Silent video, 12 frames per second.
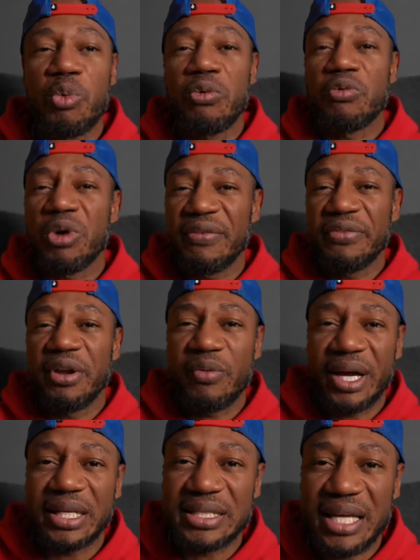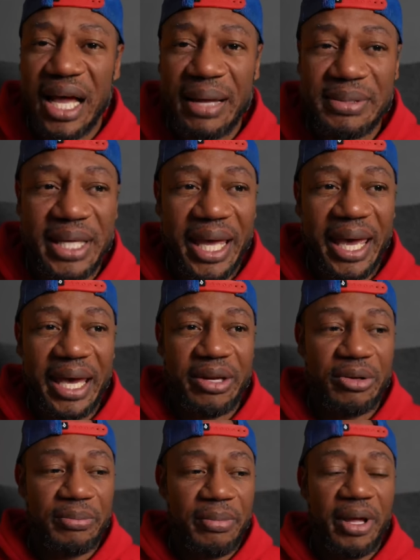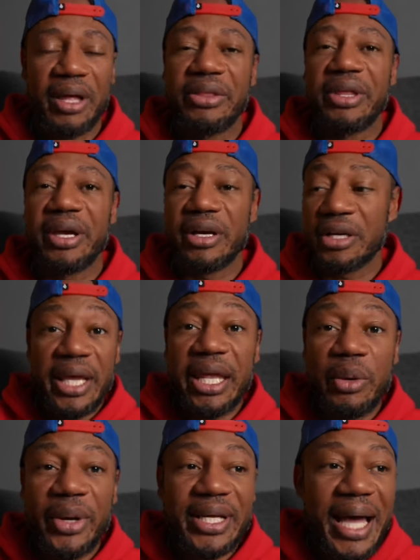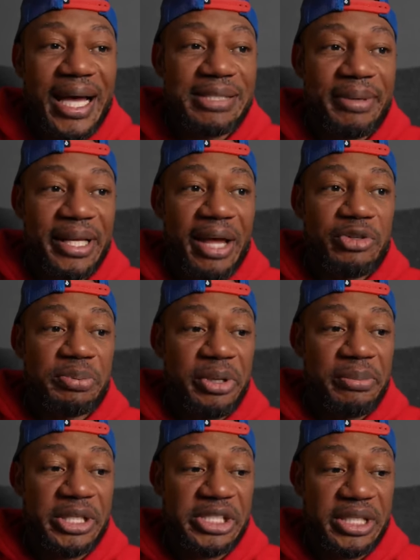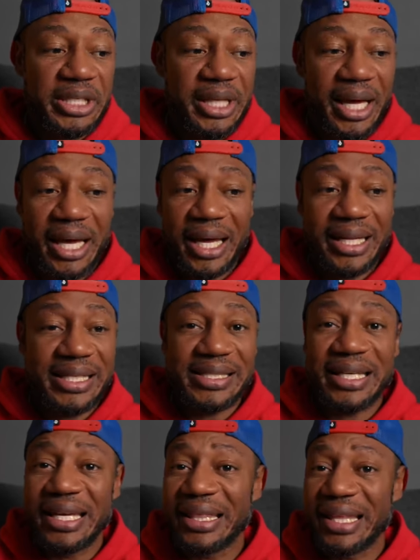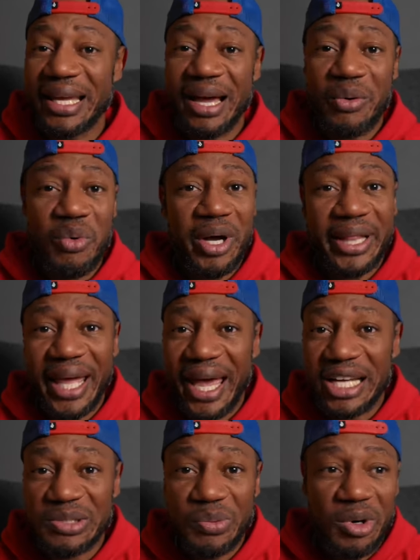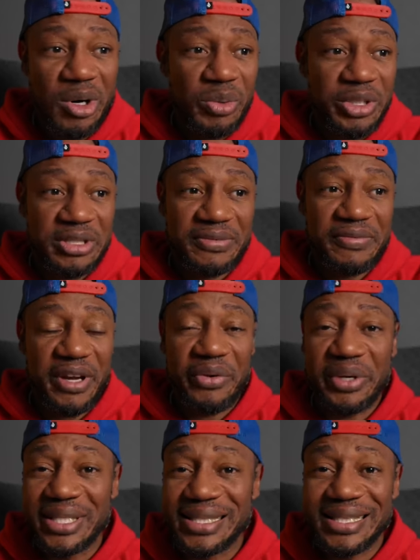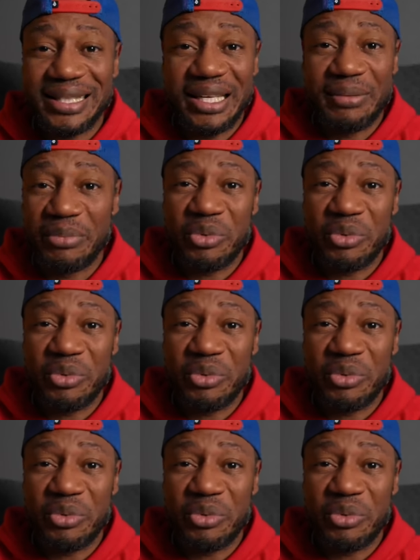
roughly around the time they had them there. Anyway, guys, man, that was pretty much it. Uh, I didn't see anything I want. The hash wall was very slim.